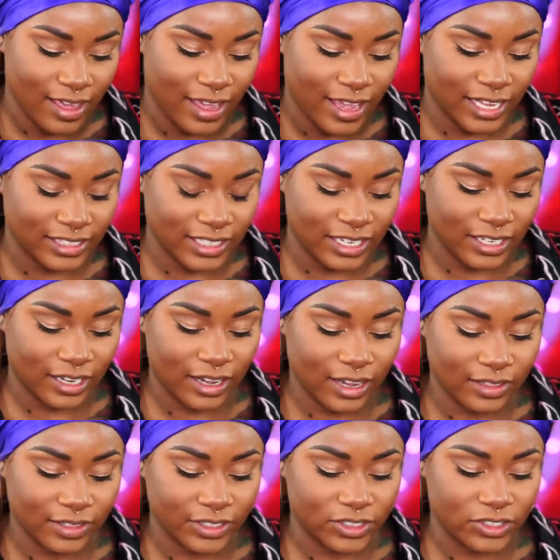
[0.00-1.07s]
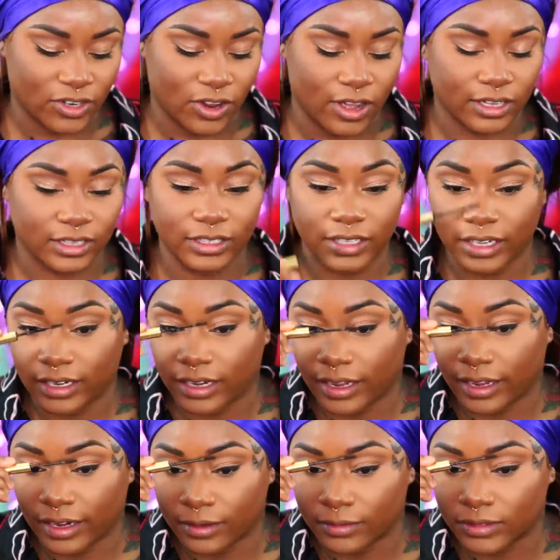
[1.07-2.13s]
It's in the color Chocolate,
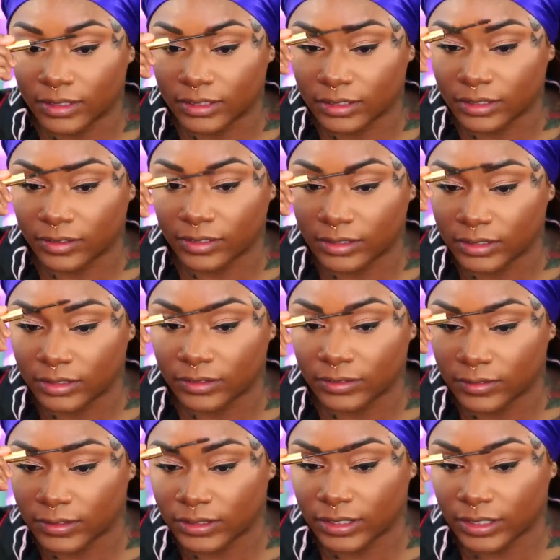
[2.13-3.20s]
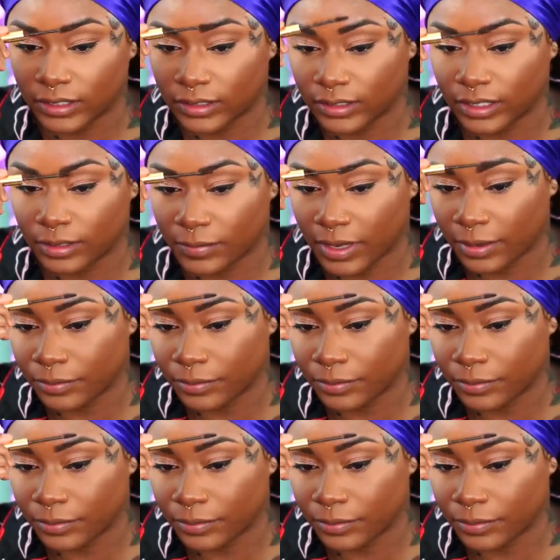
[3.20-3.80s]
and I'm just going to seal in my